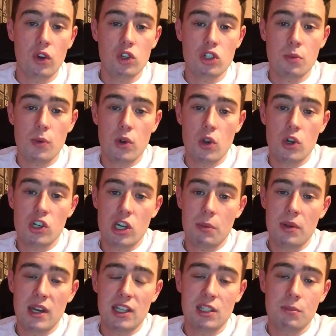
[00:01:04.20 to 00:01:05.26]
of
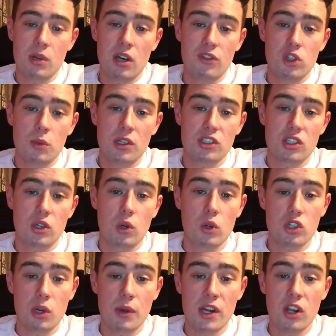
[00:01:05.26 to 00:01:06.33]
Entrepreneurship in Edinburgh a few weeks ago,
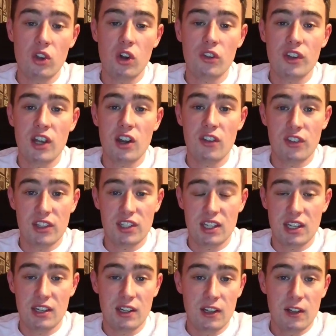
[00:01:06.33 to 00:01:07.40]
so I went along there in the
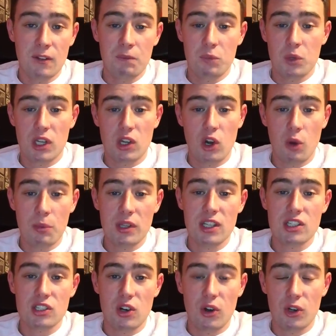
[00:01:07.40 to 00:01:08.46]
day with a copy of The
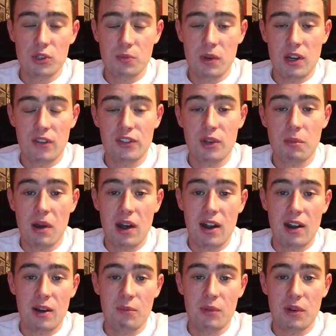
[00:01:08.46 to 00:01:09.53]
Scotsman under my
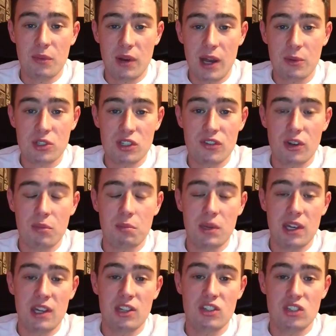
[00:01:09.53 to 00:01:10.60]
arm when I was on the front
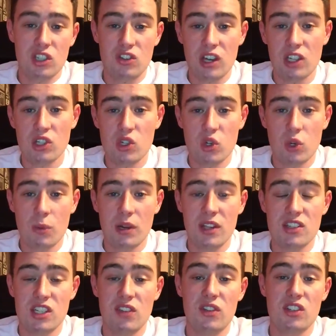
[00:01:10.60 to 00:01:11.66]
page to try and show him it
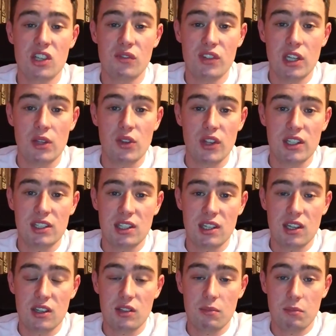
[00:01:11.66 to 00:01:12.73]
and see if it's something he'd like to
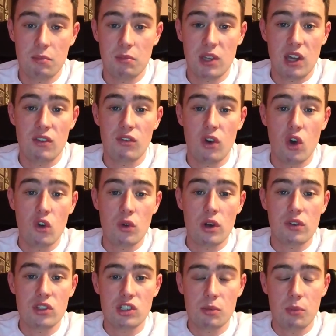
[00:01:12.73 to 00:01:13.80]
get involved
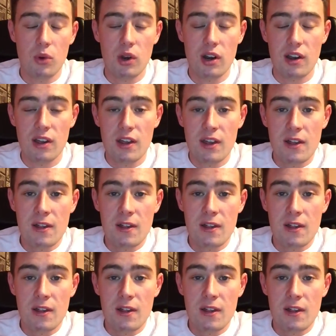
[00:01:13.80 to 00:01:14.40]
with and support.